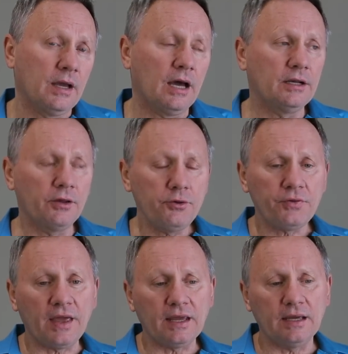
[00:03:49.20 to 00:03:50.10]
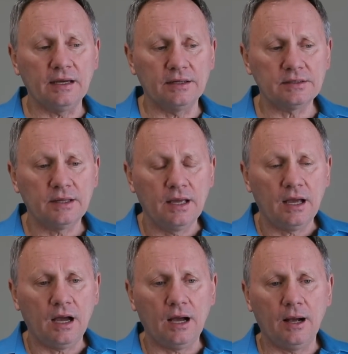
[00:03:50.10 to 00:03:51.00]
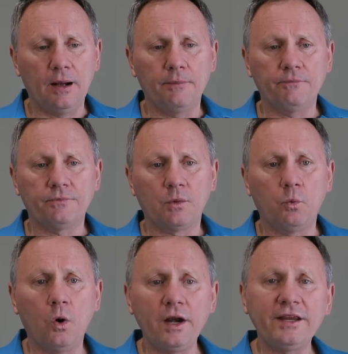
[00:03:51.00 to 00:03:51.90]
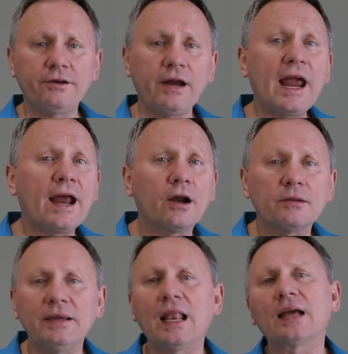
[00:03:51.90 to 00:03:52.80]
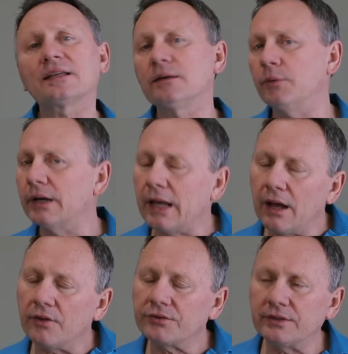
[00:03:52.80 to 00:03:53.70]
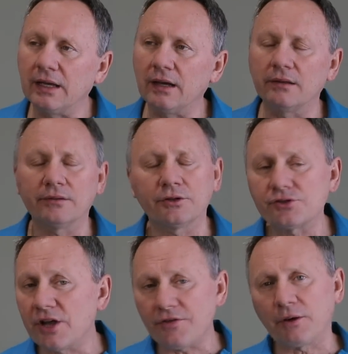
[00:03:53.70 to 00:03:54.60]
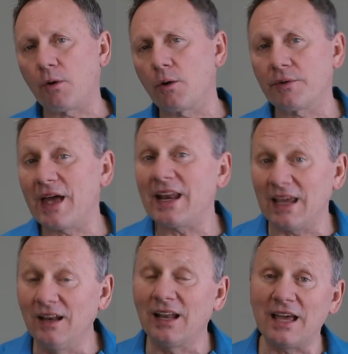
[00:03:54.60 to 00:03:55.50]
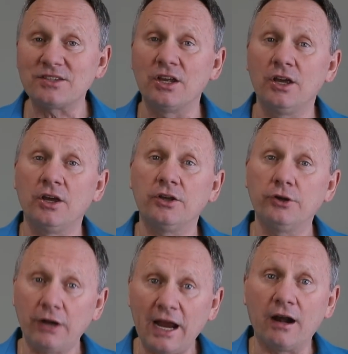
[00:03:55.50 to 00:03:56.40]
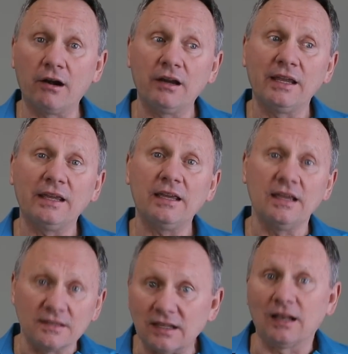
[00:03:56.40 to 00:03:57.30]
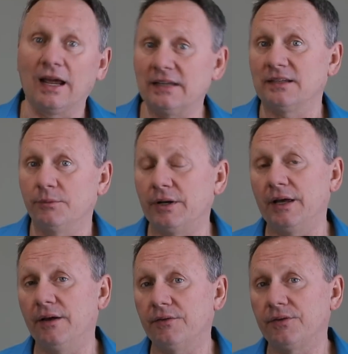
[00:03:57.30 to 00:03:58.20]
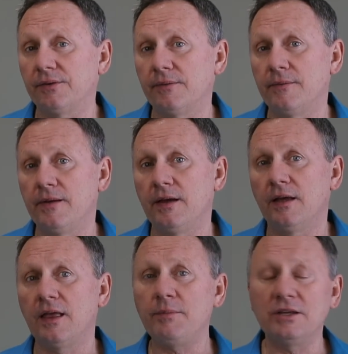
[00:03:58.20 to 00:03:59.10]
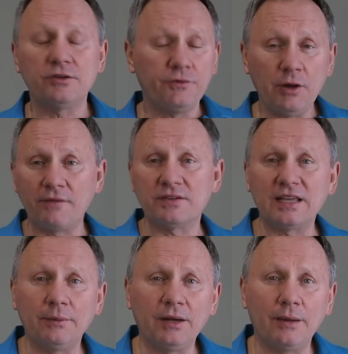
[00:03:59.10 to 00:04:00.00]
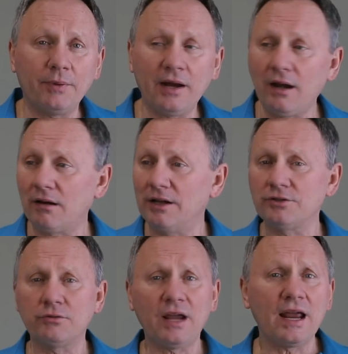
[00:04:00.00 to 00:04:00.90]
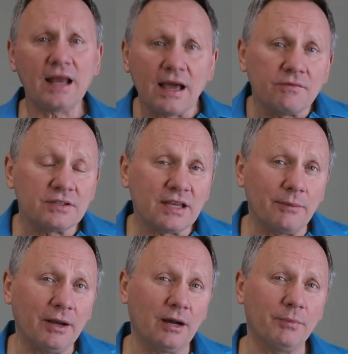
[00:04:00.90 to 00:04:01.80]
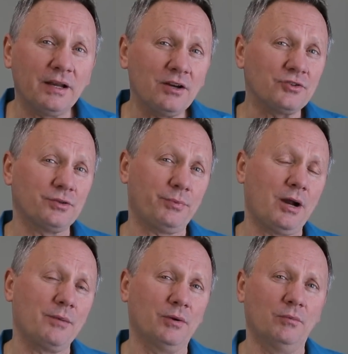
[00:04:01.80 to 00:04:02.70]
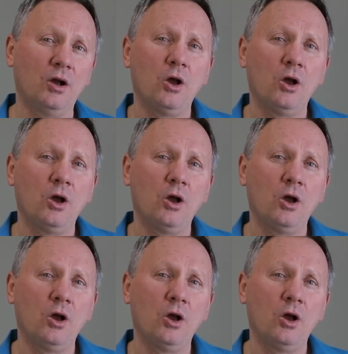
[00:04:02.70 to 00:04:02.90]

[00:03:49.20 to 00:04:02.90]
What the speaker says: Another thing is, wanting your hair to be like someone else. Now, there's nothing wrong with that unless your hair isn't like someone else. That means if you have the same type of hair, it's okay to have the same hair. But here's the problem.